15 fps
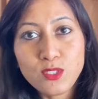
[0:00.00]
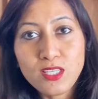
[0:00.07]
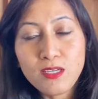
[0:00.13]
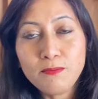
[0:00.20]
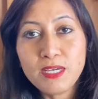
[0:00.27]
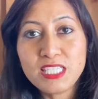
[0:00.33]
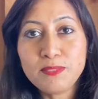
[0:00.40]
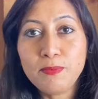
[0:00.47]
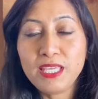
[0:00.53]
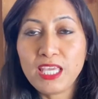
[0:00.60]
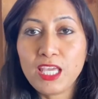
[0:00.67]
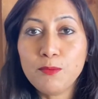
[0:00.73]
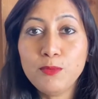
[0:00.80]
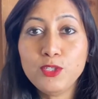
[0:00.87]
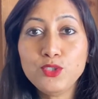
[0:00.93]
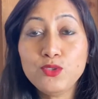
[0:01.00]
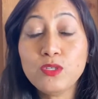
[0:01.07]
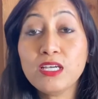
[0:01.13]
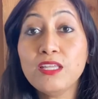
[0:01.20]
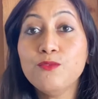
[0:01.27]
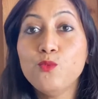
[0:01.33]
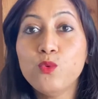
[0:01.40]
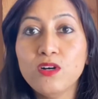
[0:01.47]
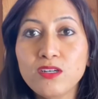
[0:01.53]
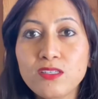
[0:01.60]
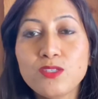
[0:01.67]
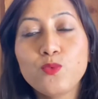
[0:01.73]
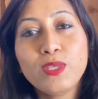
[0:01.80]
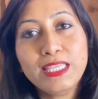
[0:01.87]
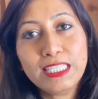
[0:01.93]
must be able to
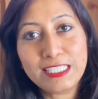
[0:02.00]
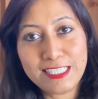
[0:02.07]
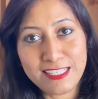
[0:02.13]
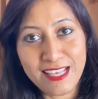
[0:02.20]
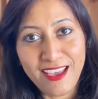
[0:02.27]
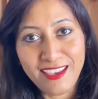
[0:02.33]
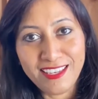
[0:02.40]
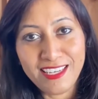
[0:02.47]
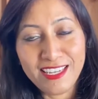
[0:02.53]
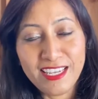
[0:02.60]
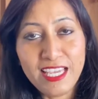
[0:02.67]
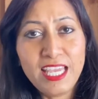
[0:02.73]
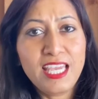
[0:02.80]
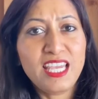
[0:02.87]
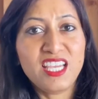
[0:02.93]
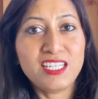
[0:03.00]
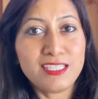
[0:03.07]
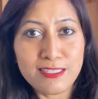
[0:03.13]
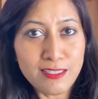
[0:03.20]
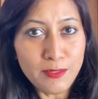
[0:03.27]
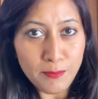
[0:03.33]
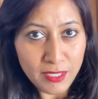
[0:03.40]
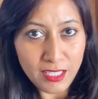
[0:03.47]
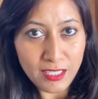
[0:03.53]
converse with the design. It doesn't mean